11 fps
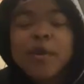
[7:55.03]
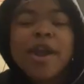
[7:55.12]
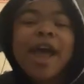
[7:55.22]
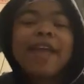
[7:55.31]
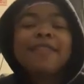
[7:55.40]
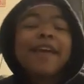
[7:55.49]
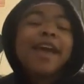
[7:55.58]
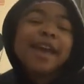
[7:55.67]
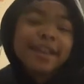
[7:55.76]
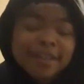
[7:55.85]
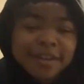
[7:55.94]
We are at the
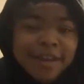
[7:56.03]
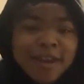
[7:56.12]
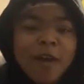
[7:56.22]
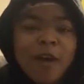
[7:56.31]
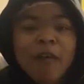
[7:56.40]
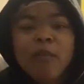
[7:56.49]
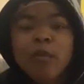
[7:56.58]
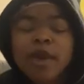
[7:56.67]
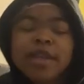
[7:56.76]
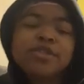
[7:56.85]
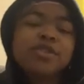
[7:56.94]
end of
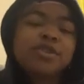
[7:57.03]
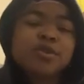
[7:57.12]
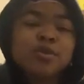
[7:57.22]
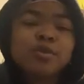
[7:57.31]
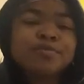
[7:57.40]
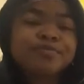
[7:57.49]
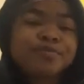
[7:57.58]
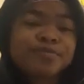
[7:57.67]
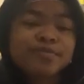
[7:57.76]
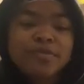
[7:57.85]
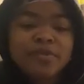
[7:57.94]
week two
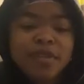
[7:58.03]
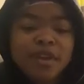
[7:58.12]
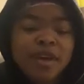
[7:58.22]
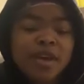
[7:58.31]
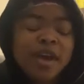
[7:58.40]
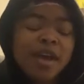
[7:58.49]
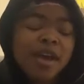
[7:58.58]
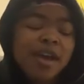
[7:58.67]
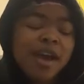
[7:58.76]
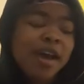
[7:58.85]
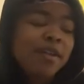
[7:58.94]

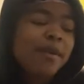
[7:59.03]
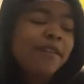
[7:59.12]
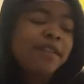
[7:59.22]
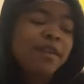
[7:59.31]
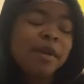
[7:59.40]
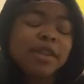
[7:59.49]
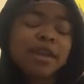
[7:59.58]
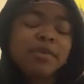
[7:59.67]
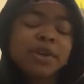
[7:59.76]
how do I feel about the end of